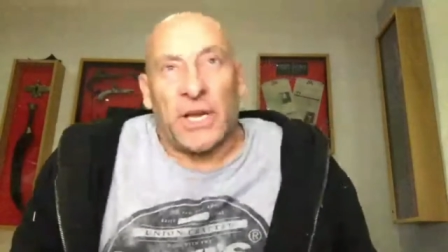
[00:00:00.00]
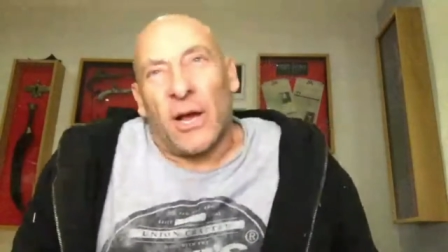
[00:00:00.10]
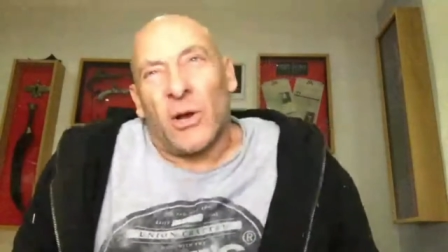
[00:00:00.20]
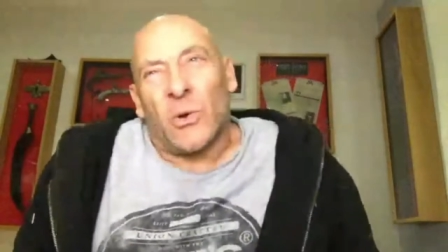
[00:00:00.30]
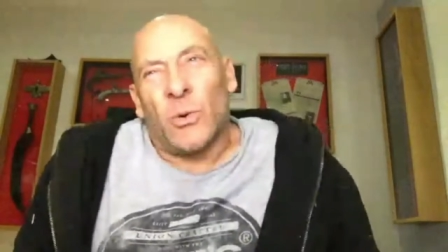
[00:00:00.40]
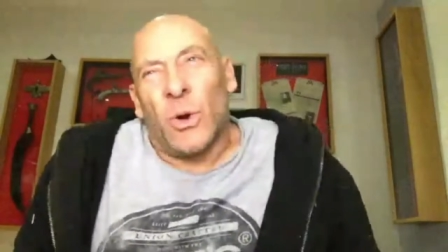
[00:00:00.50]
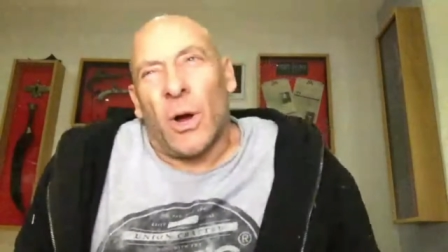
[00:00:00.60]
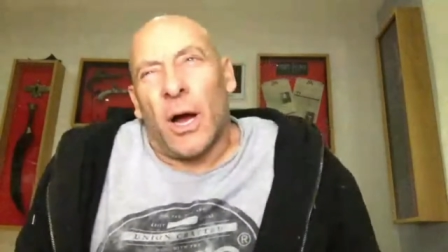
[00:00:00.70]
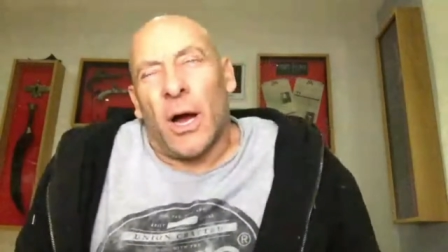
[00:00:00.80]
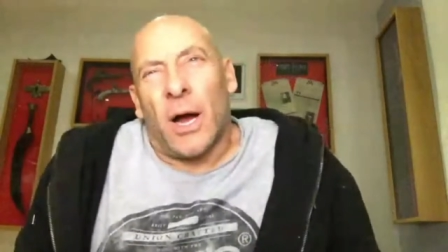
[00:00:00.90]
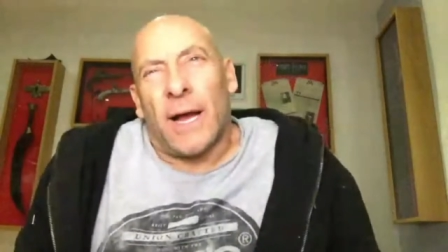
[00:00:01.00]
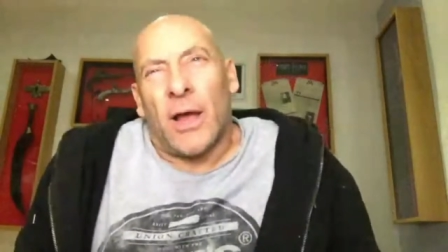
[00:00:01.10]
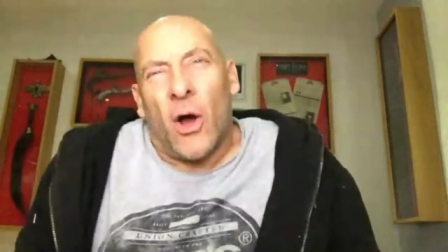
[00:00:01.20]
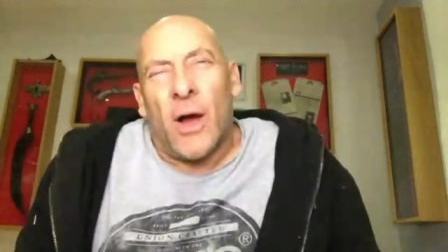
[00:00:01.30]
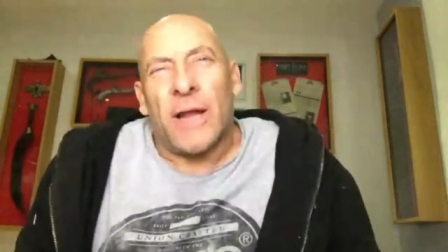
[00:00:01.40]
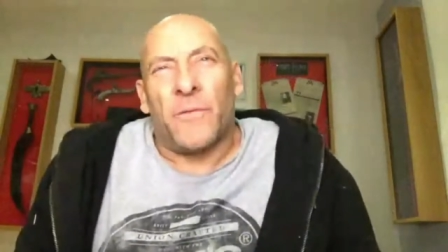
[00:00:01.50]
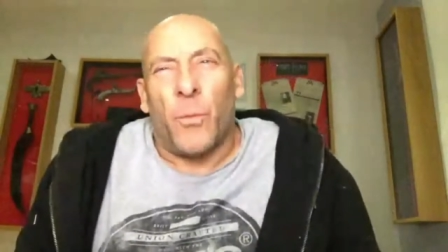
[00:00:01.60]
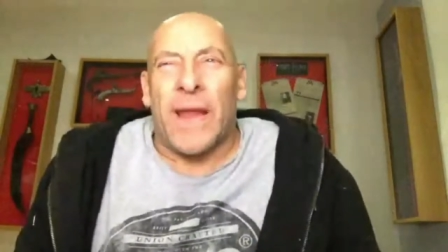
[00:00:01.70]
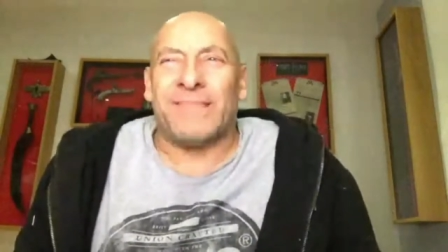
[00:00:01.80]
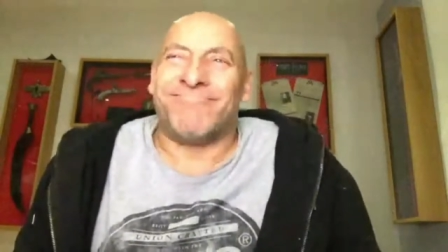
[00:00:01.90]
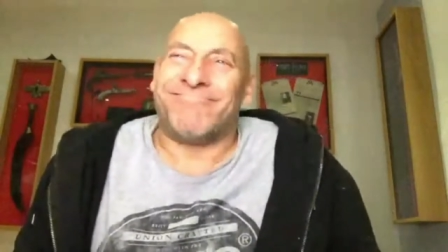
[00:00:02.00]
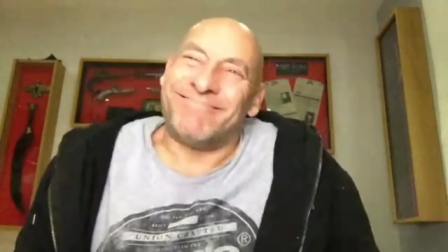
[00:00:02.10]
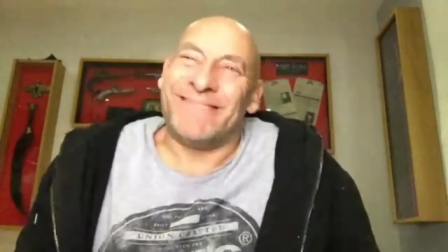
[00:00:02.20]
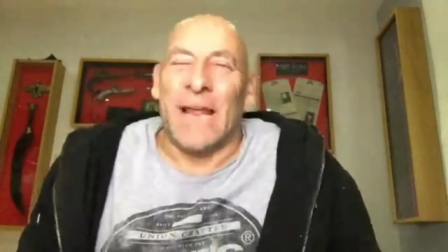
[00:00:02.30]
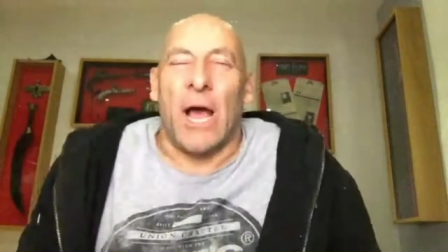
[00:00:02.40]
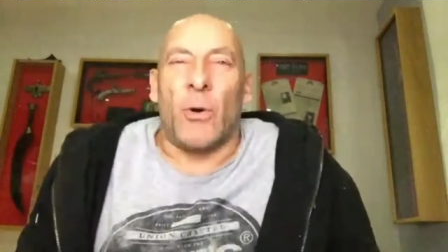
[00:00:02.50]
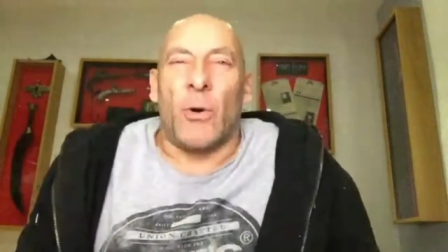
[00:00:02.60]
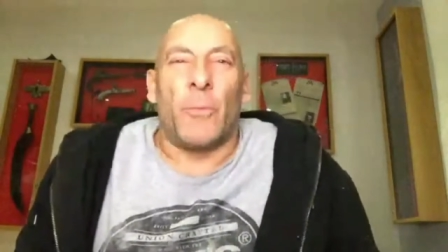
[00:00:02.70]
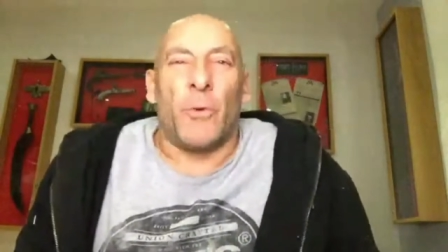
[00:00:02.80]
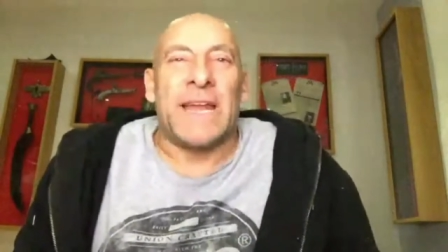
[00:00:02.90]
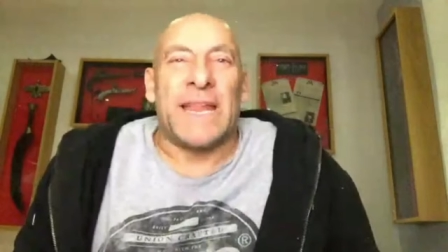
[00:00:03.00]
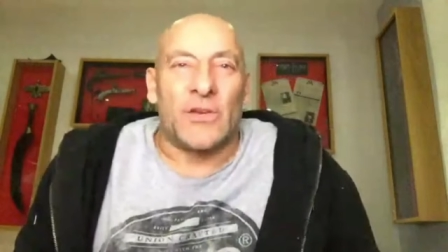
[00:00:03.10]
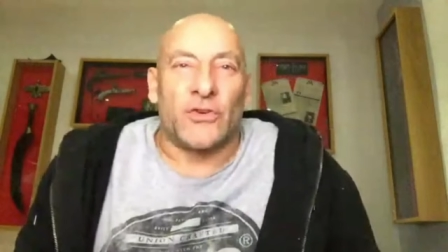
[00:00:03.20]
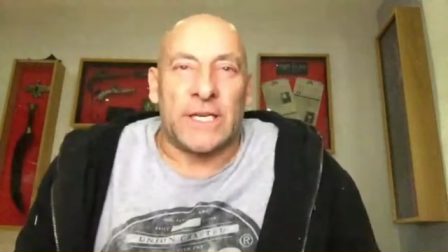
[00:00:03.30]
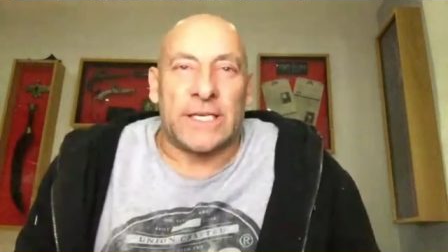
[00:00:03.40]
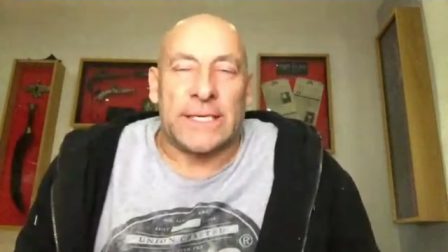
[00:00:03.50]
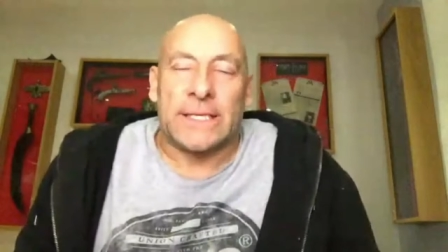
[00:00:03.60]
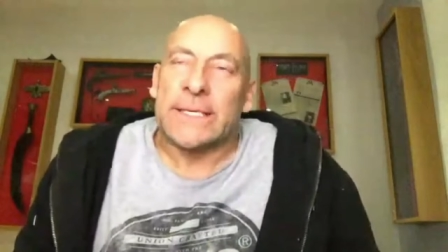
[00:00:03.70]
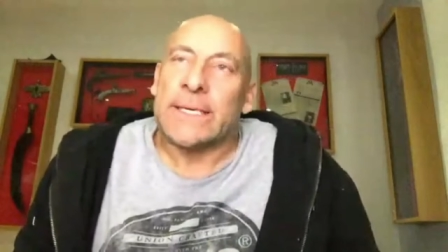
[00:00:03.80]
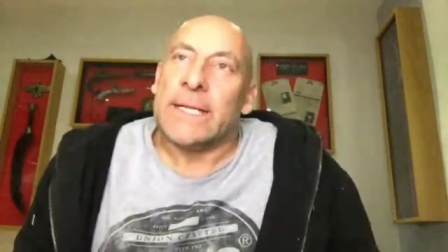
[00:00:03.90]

So I kind of went, no, I'm not really interested.